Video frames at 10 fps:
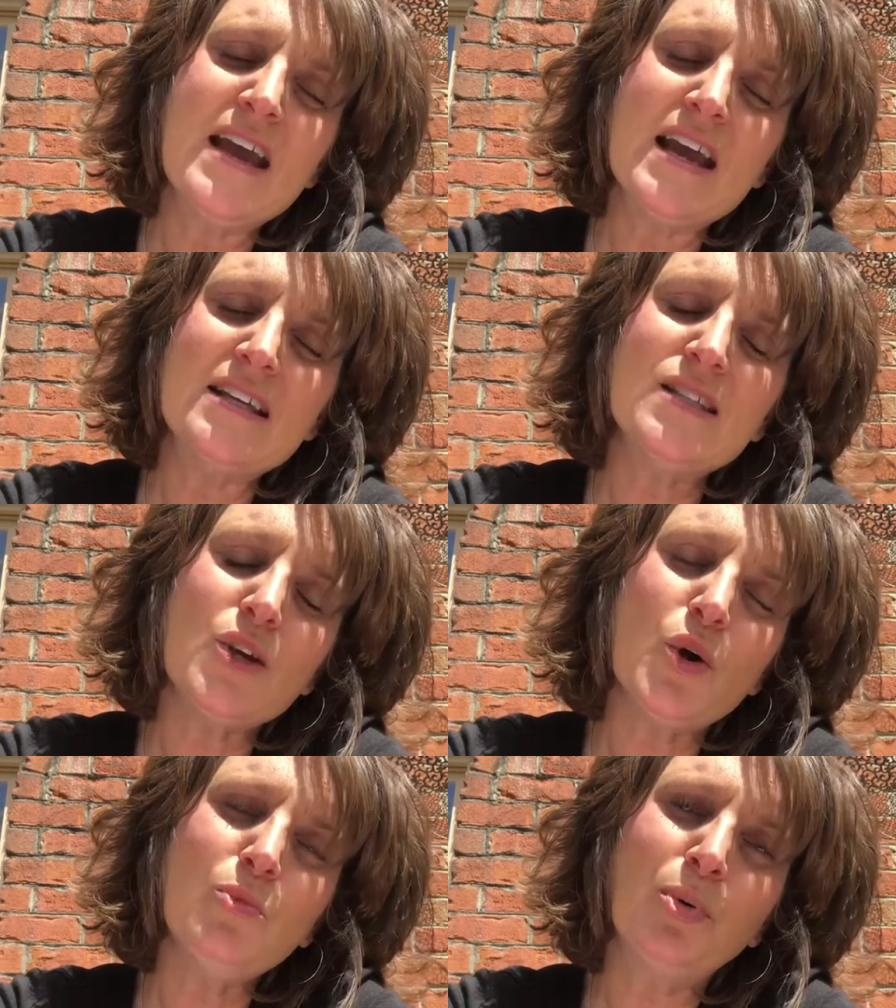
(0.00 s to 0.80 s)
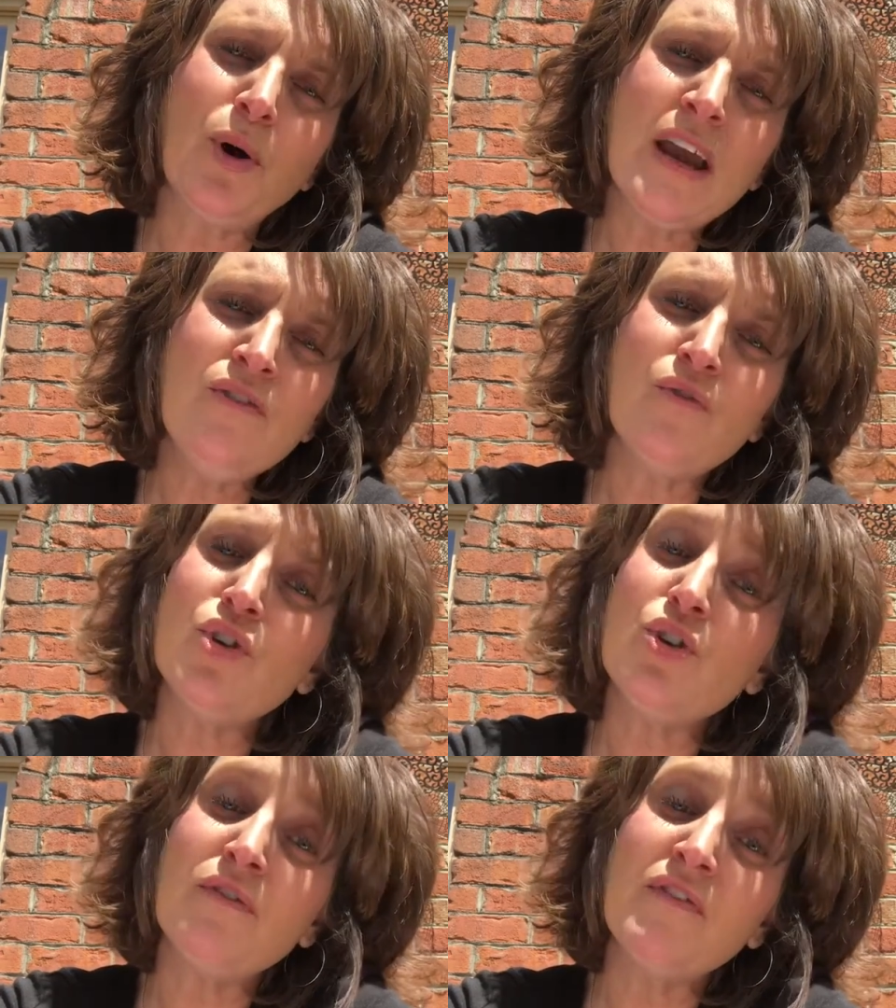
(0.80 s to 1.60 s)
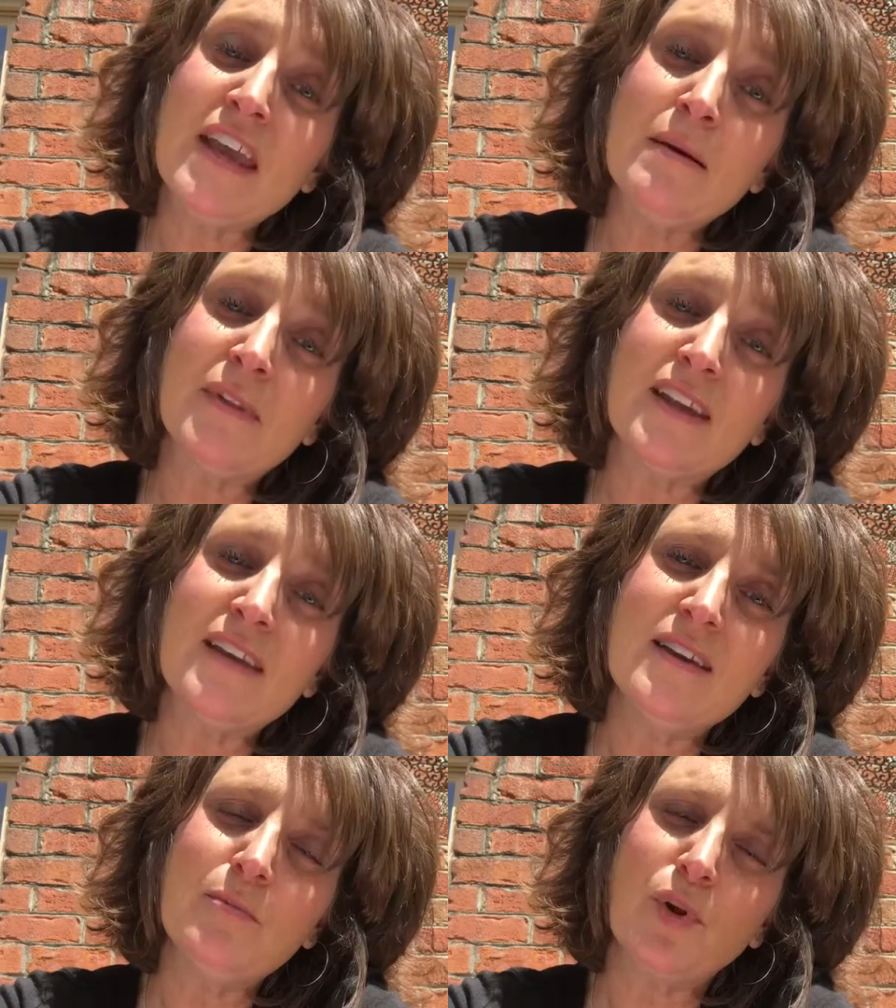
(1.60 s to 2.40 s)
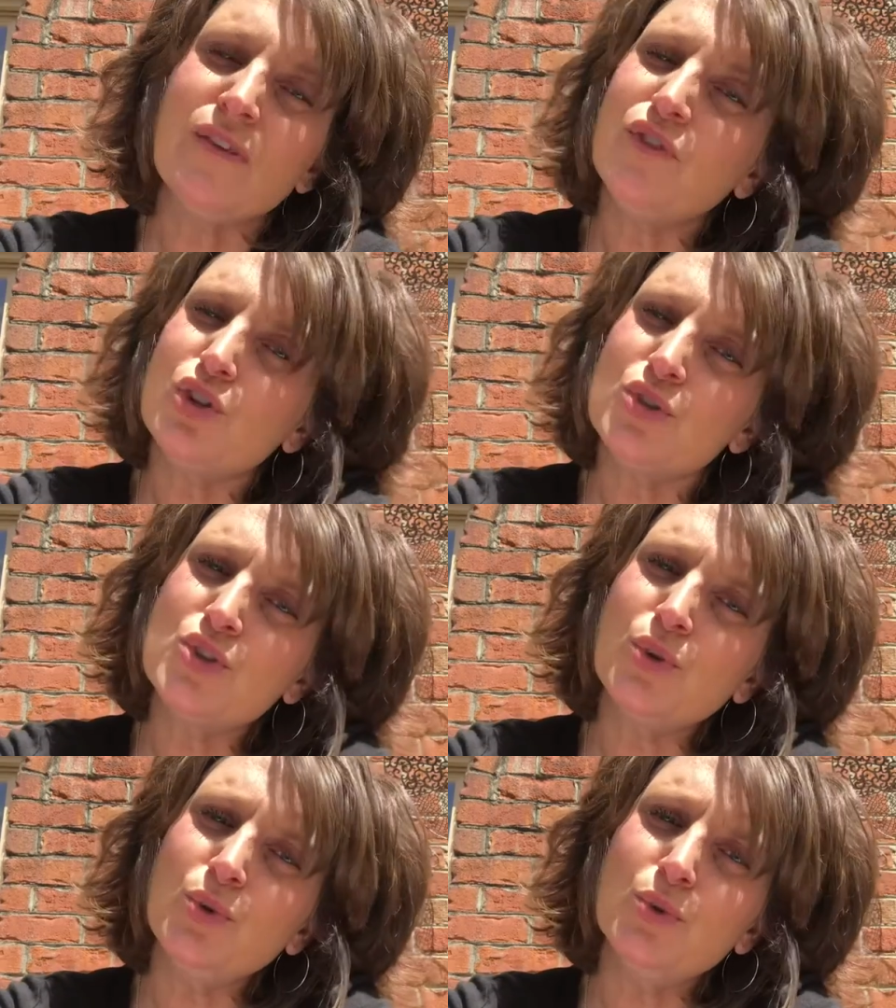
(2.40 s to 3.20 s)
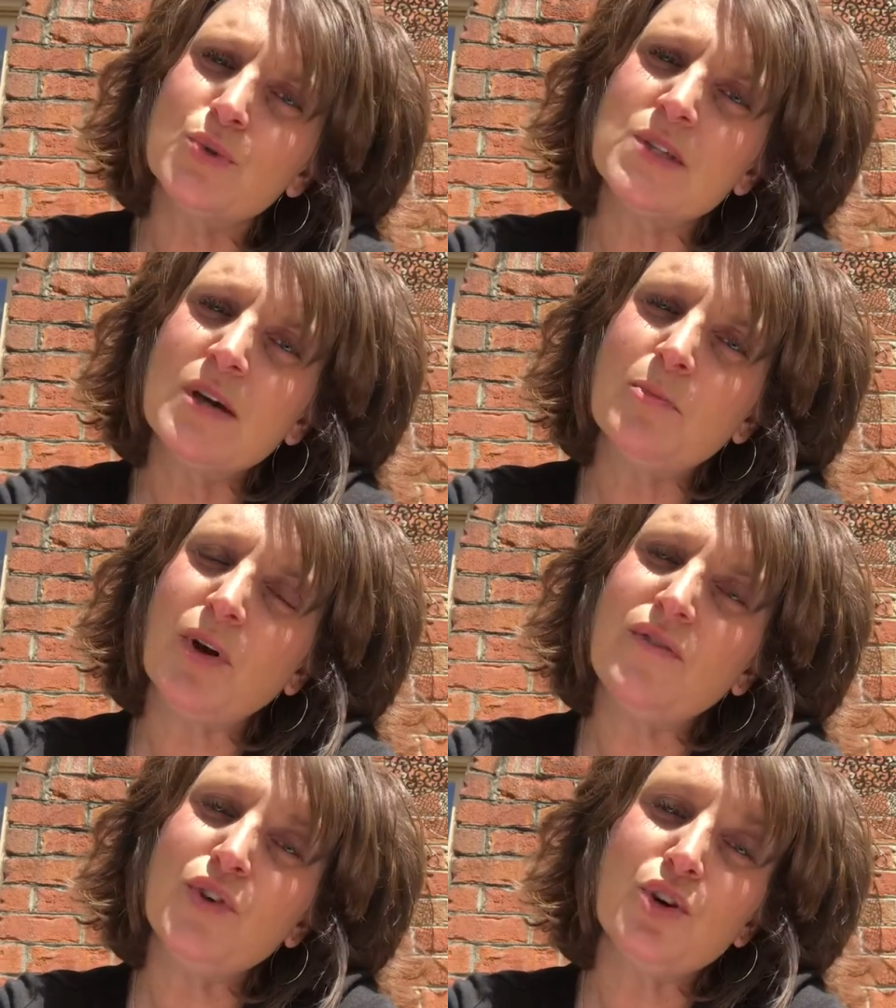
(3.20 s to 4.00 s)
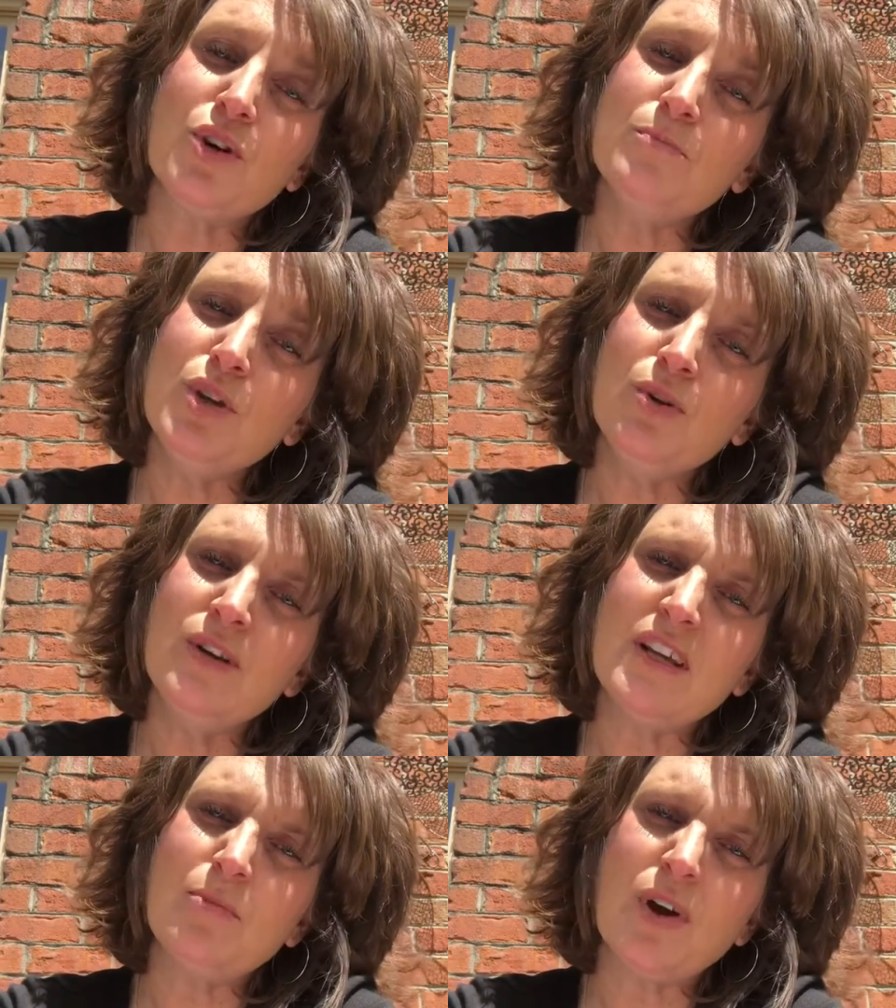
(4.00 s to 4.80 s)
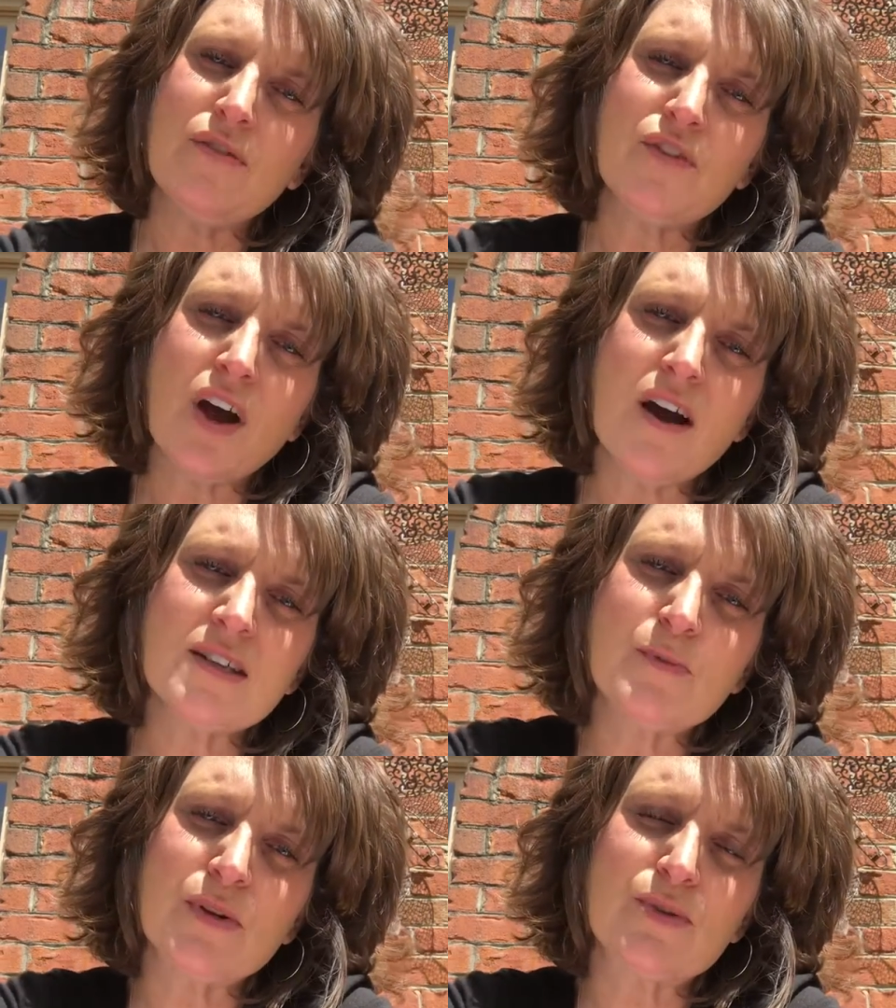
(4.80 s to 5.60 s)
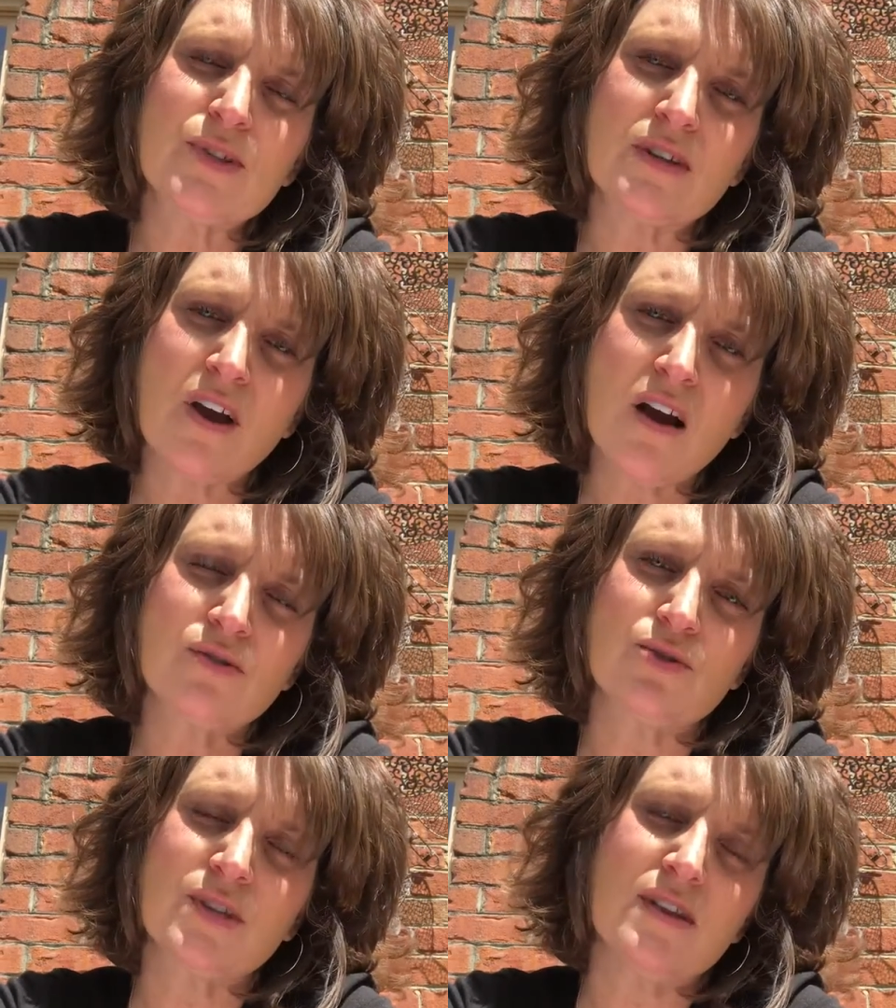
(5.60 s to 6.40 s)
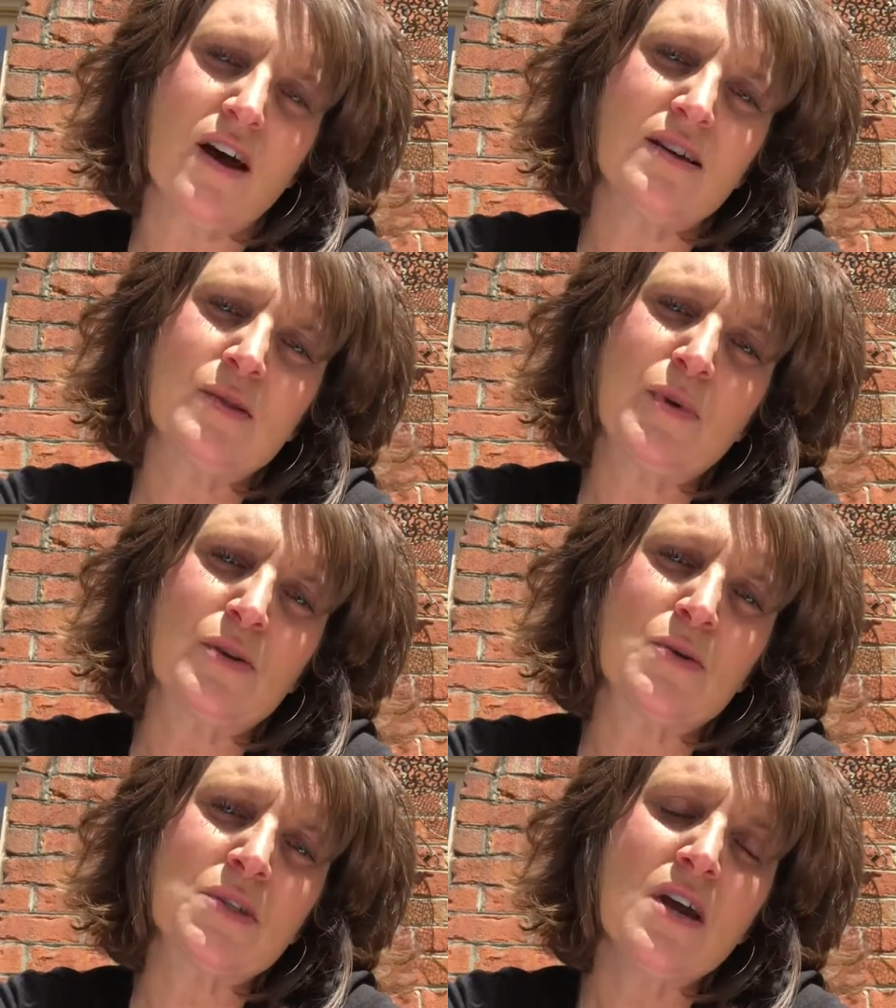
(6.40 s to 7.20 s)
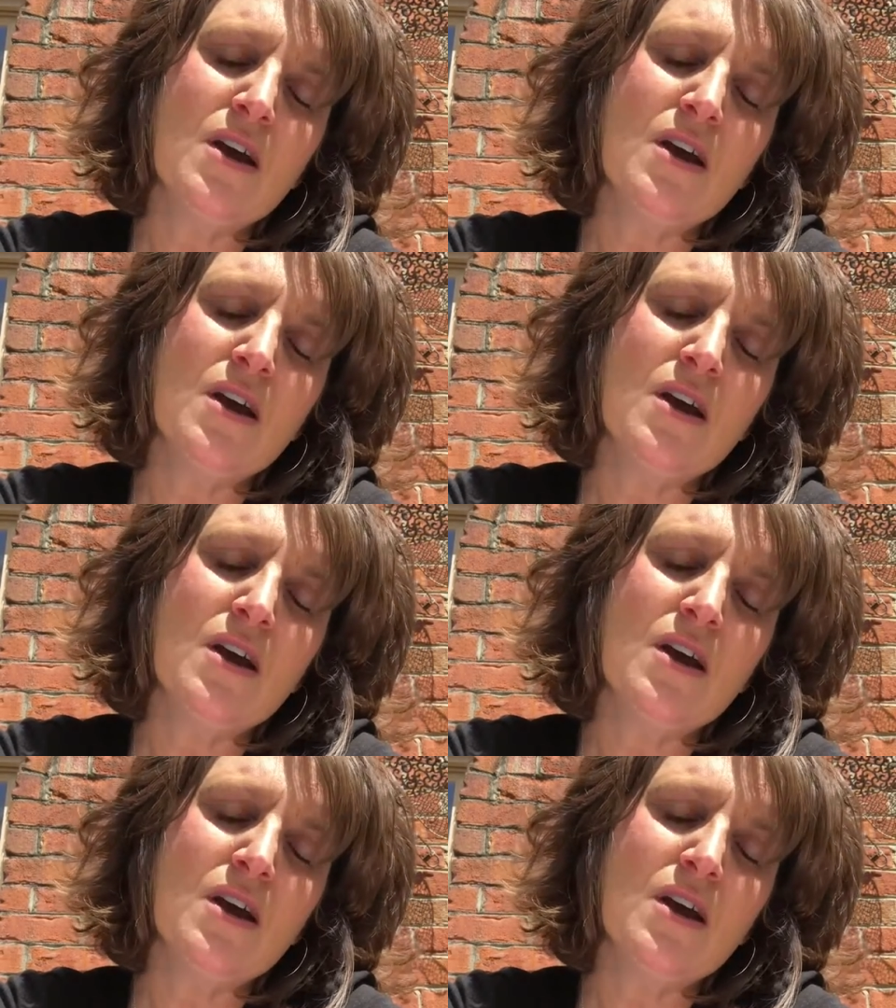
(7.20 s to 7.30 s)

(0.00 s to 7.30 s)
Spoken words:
And so pray for your family. Pray for your schools. Pray for your community. Pray for the hospitals, the doctors in the hospitals.